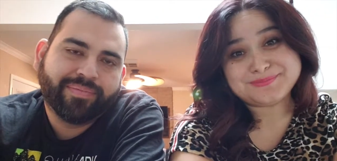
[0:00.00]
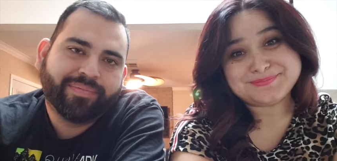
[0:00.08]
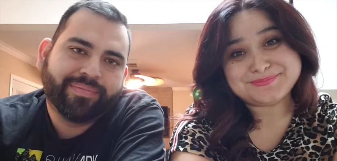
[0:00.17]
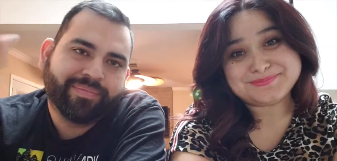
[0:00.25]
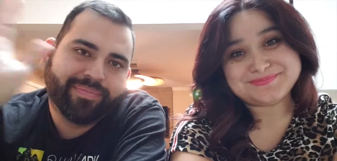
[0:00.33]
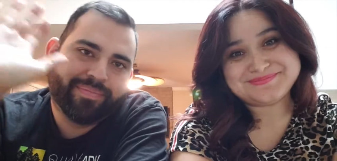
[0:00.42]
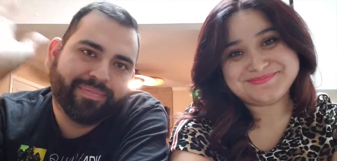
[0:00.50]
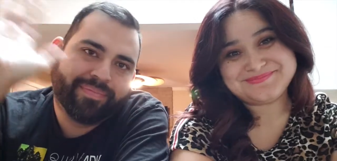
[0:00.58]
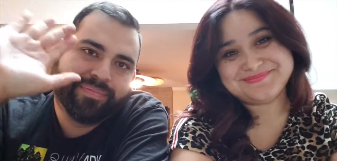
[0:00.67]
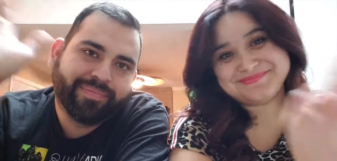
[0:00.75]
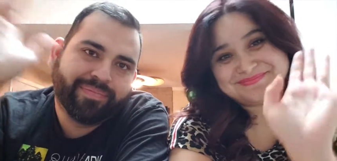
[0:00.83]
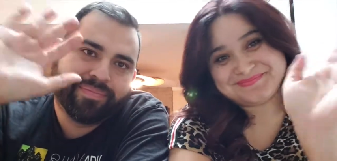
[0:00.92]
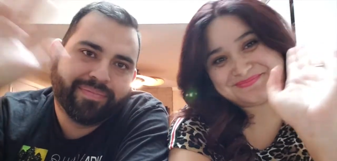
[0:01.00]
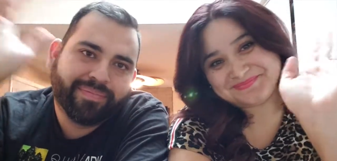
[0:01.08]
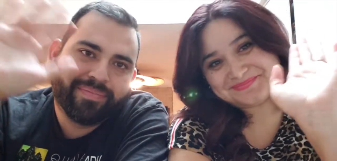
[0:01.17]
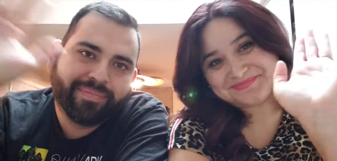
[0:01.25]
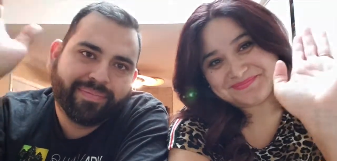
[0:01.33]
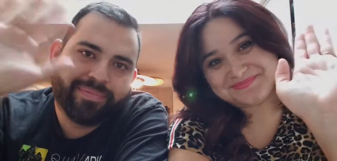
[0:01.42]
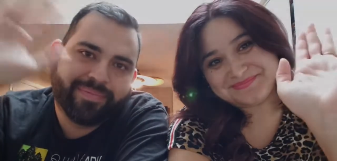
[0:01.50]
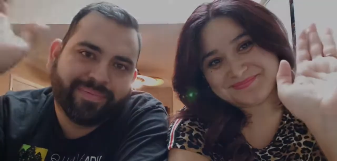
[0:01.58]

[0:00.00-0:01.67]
Nobody speaks.